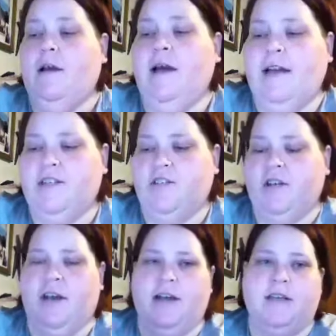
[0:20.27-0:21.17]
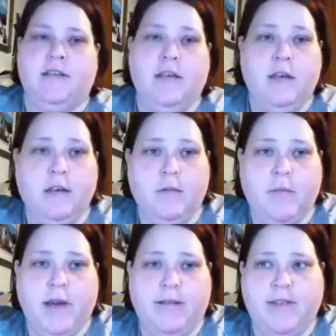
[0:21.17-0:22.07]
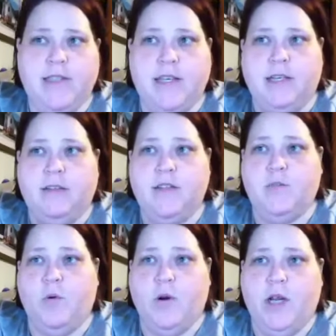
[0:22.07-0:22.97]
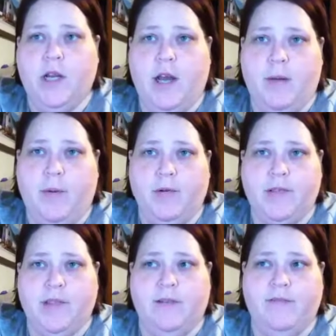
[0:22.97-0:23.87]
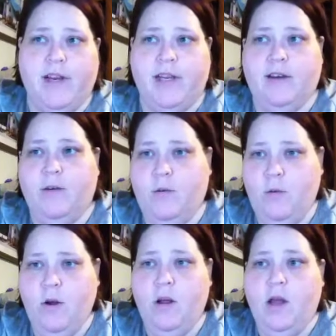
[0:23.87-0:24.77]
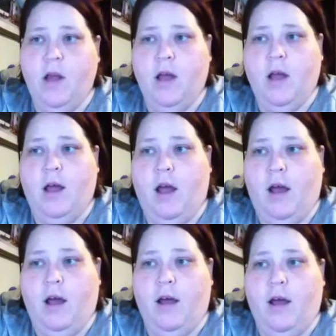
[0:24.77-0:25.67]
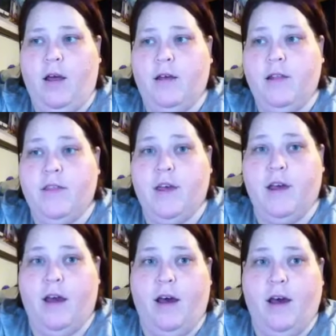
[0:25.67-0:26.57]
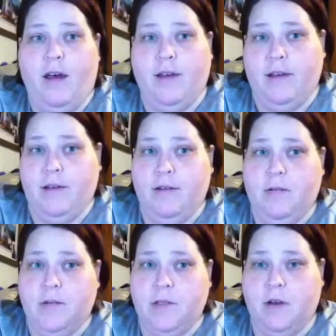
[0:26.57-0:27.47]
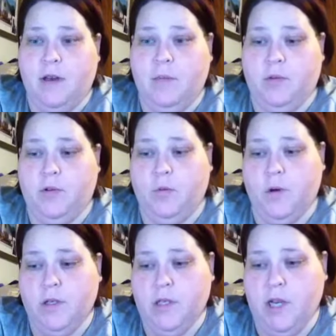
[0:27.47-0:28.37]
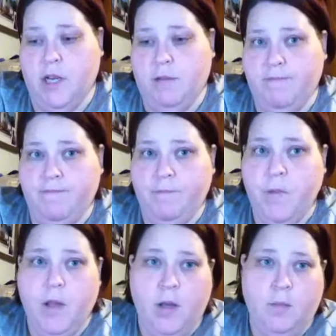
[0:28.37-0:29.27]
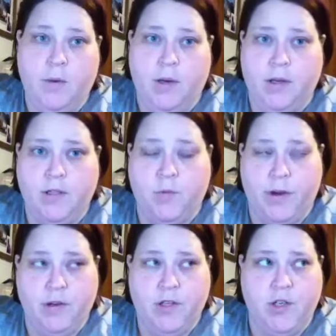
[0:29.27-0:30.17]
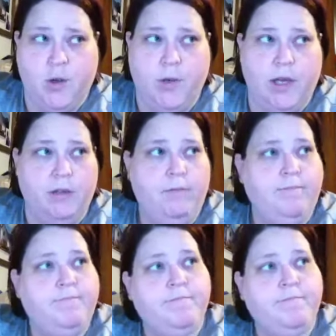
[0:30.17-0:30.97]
as you guys may have seen this morning, I posted a video that I was not able to work today because we are snowed in.